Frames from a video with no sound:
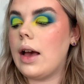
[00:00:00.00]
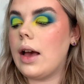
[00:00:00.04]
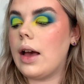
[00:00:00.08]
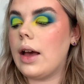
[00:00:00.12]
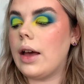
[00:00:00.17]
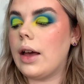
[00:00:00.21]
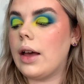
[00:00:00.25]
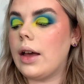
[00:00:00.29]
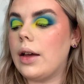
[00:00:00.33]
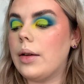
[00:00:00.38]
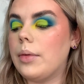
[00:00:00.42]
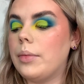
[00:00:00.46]

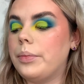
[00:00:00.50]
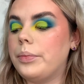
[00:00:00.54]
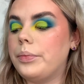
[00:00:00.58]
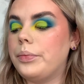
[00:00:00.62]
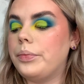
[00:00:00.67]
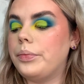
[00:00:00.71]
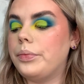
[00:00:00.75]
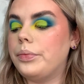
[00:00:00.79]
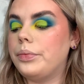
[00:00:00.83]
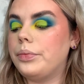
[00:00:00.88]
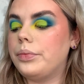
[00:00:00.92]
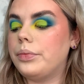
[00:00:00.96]

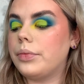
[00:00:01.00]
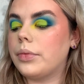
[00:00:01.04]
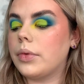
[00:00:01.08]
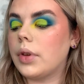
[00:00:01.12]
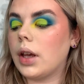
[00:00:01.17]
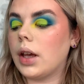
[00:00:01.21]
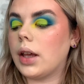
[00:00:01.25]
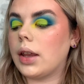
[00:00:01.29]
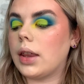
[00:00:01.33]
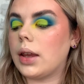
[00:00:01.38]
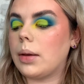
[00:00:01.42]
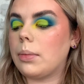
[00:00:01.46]

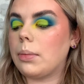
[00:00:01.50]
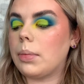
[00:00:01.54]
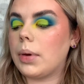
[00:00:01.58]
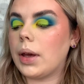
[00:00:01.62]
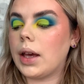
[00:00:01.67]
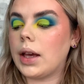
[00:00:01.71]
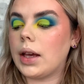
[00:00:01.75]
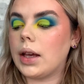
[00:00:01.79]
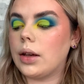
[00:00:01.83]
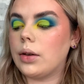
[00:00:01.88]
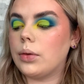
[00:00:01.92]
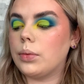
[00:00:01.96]
I think
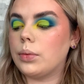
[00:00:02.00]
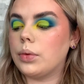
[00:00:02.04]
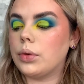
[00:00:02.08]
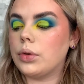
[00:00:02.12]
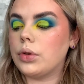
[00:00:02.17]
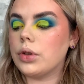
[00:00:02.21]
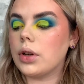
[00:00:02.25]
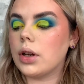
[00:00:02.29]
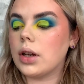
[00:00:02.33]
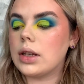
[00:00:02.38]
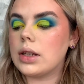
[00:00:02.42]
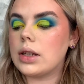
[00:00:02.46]
pink will
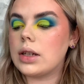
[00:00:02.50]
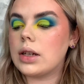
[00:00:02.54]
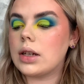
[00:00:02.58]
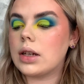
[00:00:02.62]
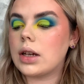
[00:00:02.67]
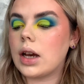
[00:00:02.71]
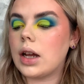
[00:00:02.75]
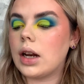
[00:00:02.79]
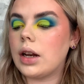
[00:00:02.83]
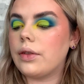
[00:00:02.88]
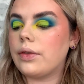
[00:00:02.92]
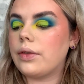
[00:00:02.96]
just
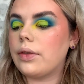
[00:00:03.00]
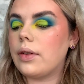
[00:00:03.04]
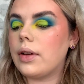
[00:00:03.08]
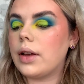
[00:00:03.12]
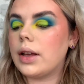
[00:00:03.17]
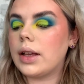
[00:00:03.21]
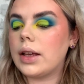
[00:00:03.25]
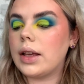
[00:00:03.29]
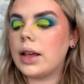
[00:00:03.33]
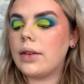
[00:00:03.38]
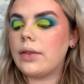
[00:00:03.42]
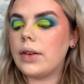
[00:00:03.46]
kind of
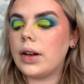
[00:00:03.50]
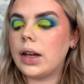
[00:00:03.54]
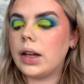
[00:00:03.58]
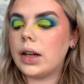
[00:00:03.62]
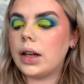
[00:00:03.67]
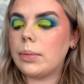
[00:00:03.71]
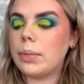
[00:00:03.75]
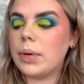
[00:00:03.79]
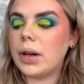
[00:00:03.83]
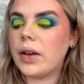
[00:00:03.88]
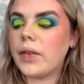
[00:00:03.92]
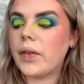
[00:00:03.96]
give a little
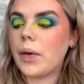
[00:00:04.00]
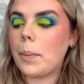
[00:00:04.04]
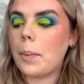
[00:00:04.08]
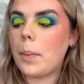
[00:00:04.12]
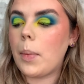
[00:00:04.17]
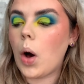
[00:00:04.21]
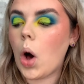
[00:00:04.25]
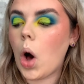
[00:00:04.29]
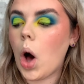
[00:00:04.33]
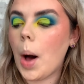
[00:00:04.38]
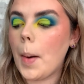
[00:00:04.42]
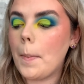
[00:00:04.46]
bit of a
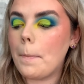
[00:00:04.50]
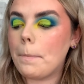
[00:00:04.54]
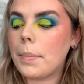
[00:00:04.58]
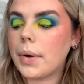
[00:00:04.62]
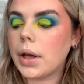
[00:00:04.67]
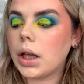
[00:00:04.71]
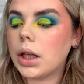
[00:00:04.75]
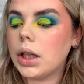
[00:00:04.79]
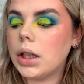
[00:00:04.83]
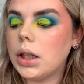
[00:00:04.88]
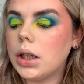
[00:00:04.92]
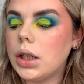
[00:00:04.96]
pop.
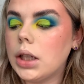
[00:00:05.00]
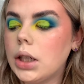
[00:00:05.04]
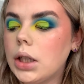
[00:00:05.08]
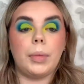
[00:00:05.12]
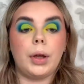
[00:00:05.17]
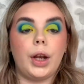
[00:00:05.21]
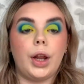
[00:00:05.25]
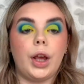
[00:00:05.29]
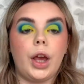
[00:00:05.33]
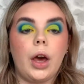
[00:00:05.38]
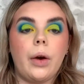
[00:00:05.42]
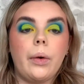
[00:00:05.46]
I'm
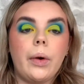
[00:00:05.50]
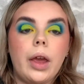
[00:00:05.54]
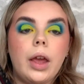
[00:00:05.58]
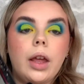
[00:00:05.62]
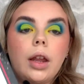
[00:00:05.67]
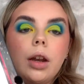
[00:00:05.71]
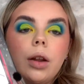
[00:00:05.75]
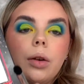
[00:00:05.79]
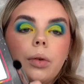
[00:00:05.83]
going to go in